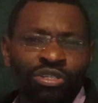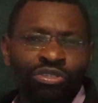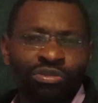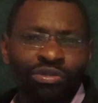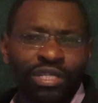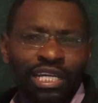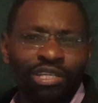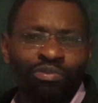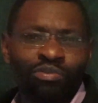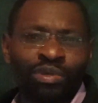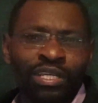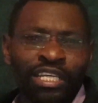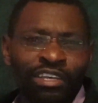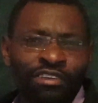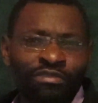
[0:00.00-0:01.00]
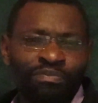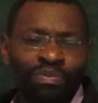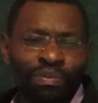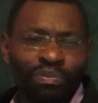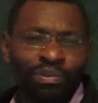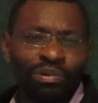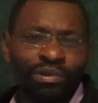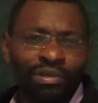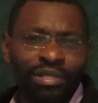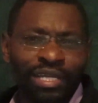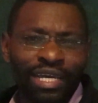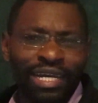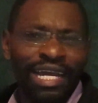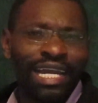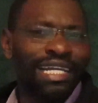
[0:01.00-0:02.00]
so that we give people
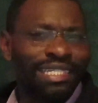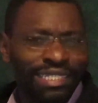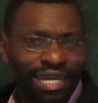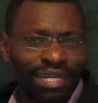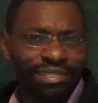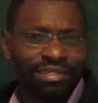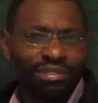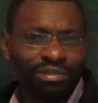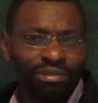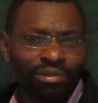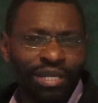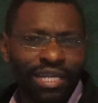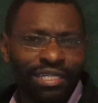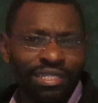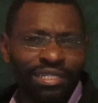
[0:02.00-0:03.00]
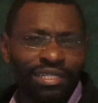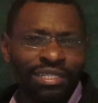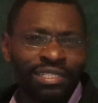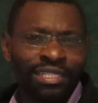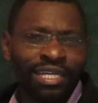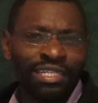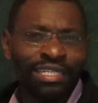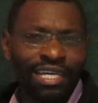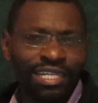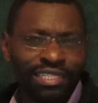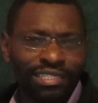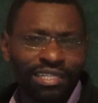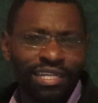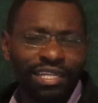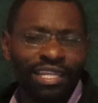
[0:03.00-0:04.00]
the right tasks, so that it's a
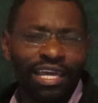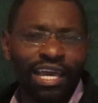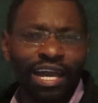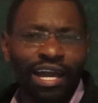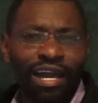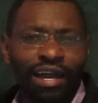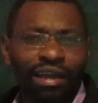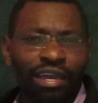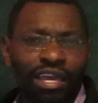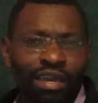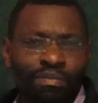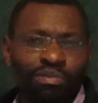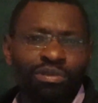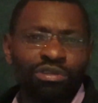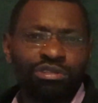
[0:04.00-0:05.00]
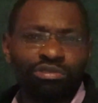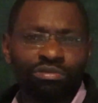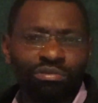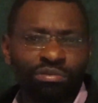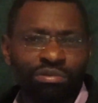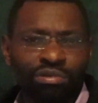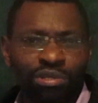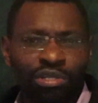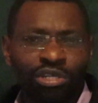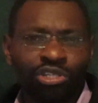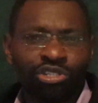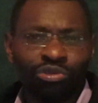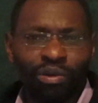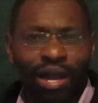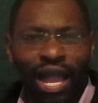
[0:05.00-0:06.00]
task that they are able to
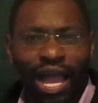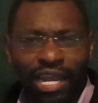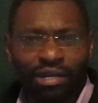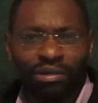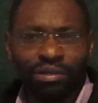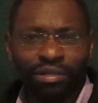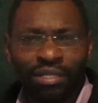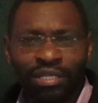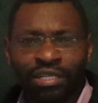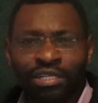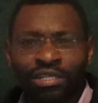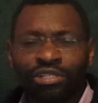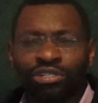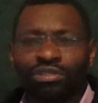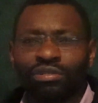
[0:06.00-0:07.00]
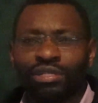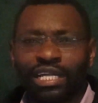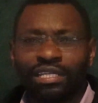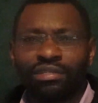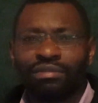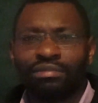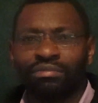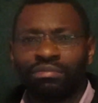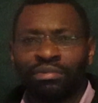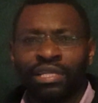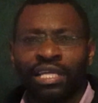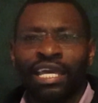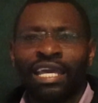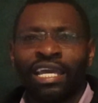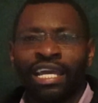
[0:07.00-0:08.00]
to handle so that
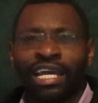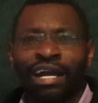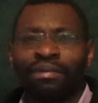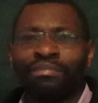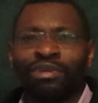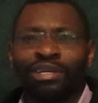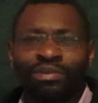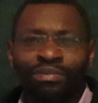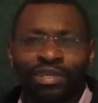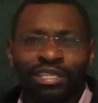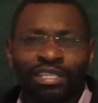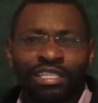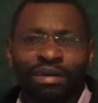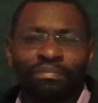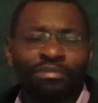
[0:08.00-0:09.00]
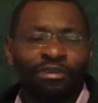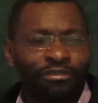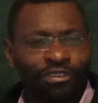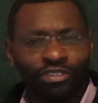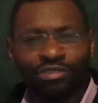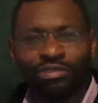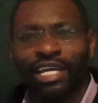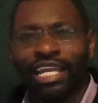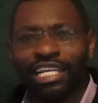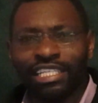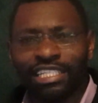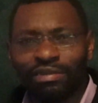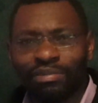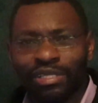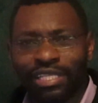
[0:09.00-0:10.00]
they come in with some
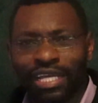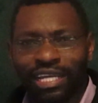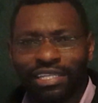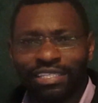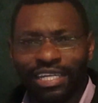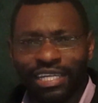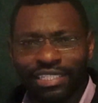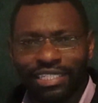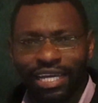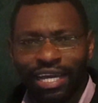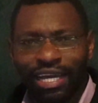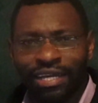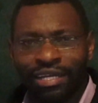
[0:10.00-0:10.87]
professionalism in that sector